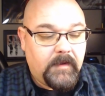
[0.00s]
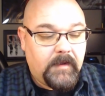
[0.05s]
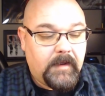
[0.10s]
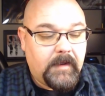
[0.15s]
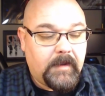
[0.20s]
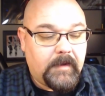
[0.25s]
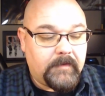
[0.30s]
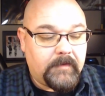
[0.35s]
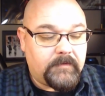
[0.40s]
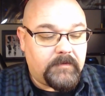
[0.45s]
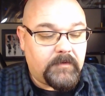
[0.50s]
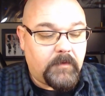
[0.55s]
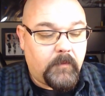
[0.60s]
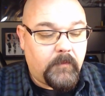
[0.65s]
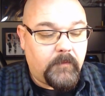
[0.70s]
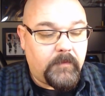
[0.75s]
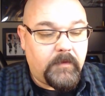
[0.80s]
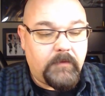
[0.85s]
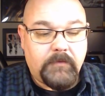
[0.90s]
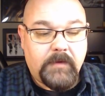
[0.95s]
and
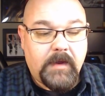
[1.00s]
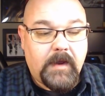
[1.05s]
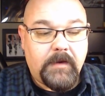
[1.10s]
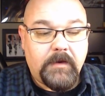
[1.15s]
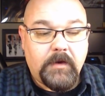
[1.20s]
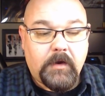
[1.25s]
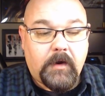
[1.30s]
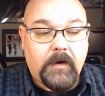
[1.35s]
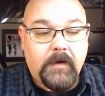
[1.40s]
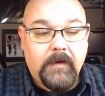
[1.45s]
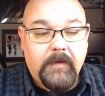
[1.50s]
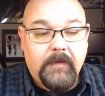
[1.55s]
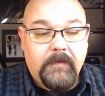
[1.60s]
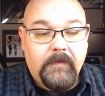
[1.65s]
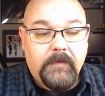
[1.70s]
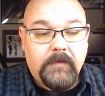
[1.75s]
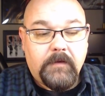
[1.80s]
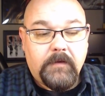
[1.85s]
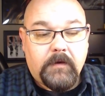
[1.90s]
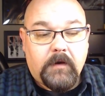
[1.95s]
so you've got your
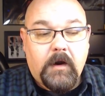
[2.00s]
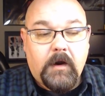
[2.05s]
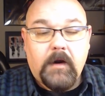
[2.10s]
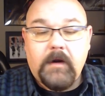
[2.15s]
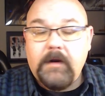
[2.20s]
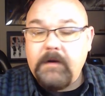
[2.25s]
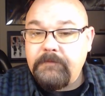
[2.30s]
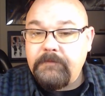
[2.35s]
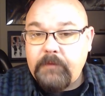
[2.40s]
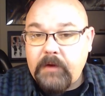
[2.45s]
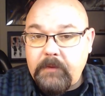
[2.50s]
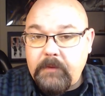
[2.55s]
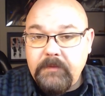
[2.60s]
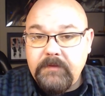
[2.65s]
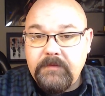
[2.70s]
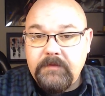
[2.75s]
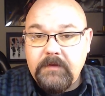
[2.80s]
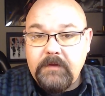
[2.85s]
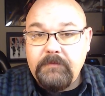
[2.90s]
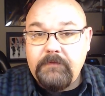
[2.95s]
RF
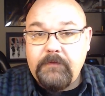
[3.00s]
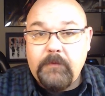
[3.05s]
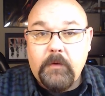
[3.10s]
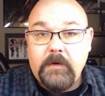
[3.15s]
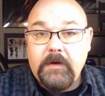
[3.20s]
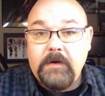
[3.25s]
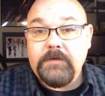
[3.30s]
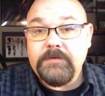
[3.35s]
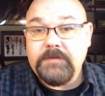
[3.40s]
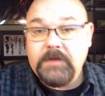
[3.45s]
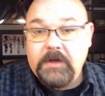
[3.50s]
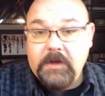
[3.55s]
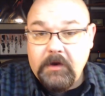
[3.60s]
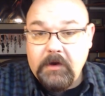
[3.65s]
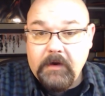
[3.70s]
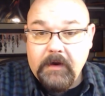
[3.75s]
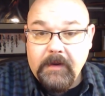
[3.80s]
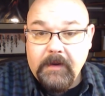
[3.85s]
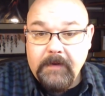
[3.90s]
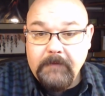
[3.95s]
frequency for your
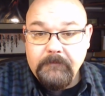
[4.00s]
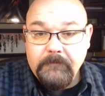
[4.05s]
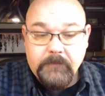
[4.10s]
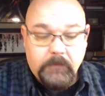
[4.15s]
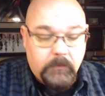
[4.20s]
security.